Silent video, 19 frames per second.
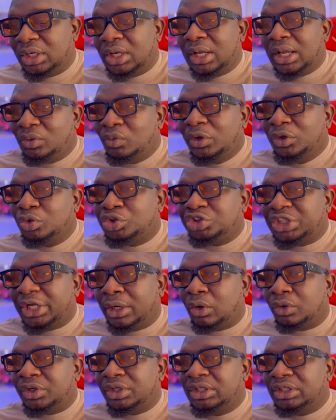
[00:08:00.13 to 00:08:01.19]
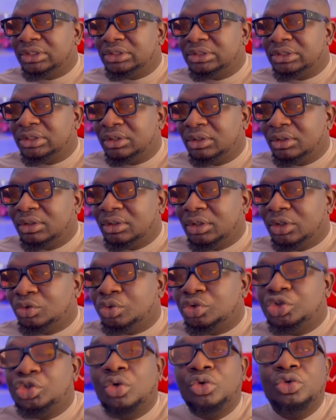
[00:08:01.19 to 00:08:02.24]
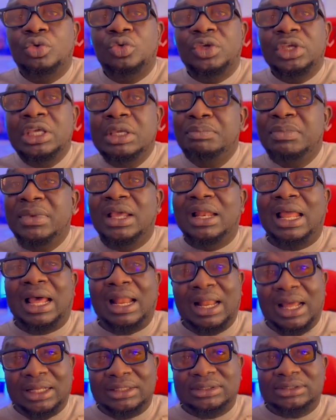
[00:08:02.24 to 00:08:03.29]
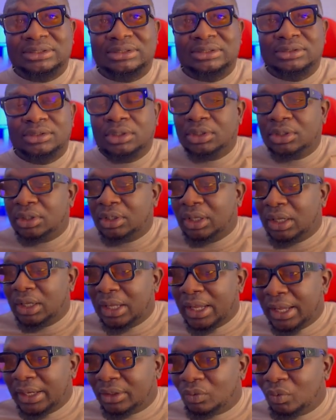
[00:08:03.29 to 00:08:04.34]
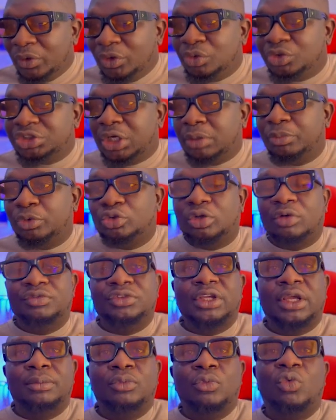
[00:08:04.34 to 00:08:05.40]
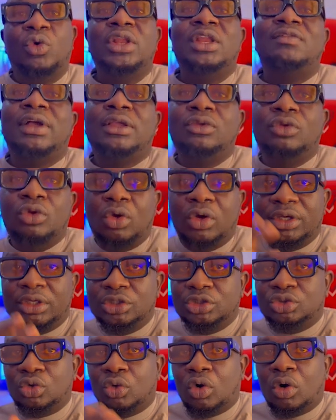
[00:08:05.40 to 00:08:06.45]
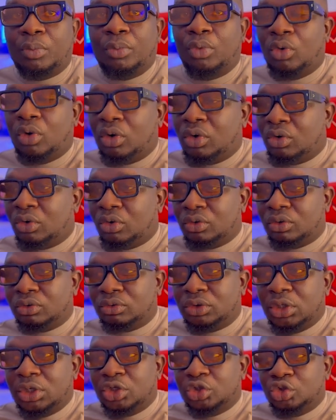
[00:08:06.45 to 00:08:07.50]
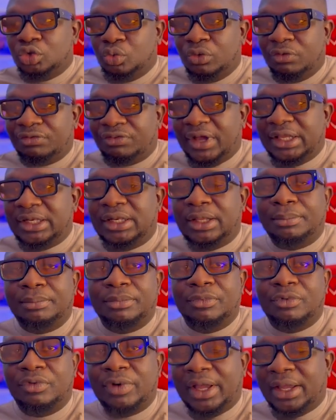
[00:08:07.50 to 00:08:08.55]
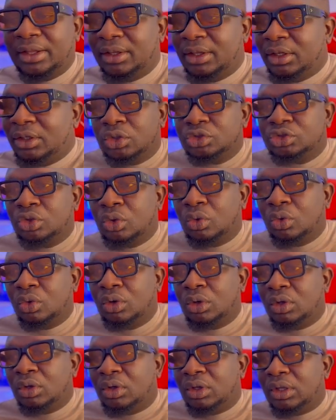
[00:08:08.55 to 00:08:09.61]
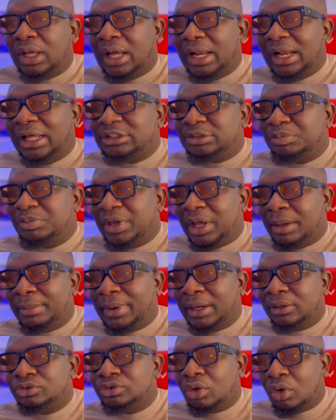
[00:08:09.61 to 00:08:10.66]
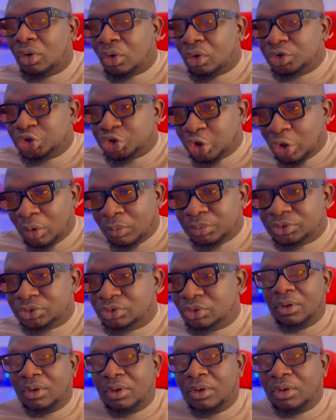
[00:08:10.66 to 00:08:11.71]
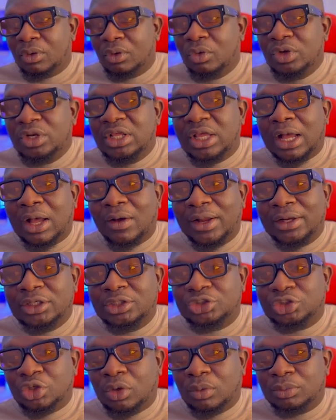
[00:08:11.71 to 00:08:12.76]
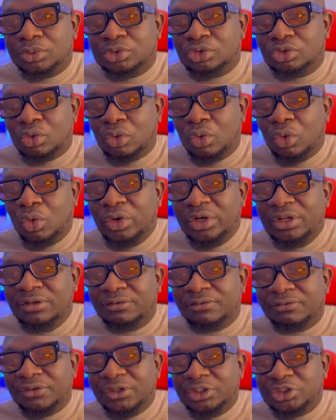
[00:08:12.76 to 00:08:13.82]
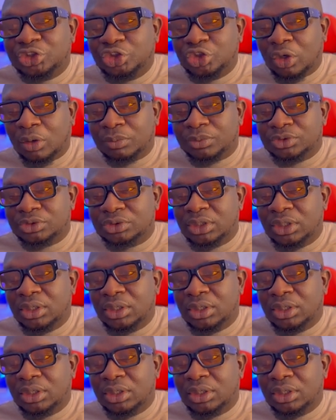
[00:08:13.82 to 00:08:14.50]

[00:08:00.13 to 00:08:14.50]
When you check on this, it will show you email alerts. And when you check both of them, whenever you log into Upwork, you will find them, right? So alert me about all jobs, only hourly jobs, only fixed jobs,